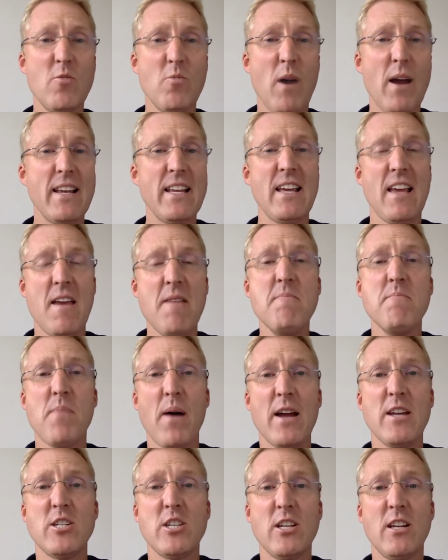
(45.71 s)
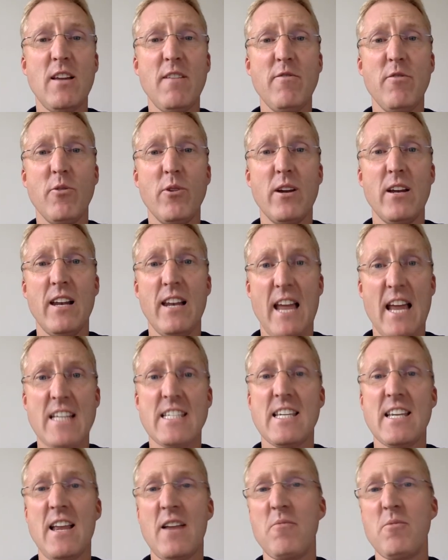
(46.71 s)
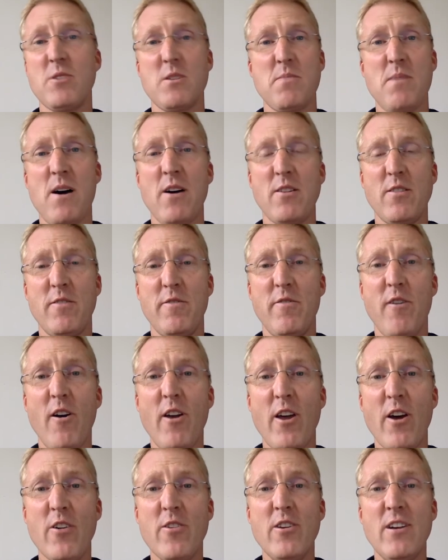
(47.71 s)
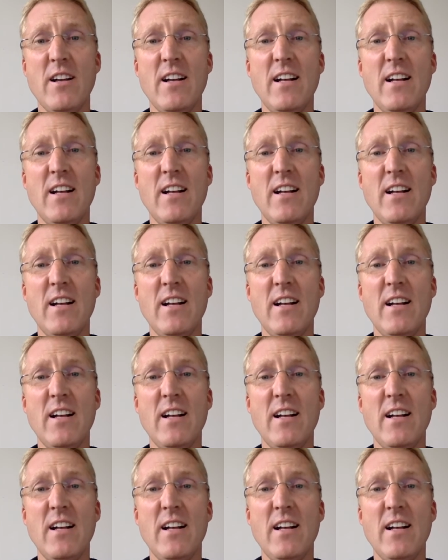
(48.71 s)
waiting impatiently for the lesson that was about to follow,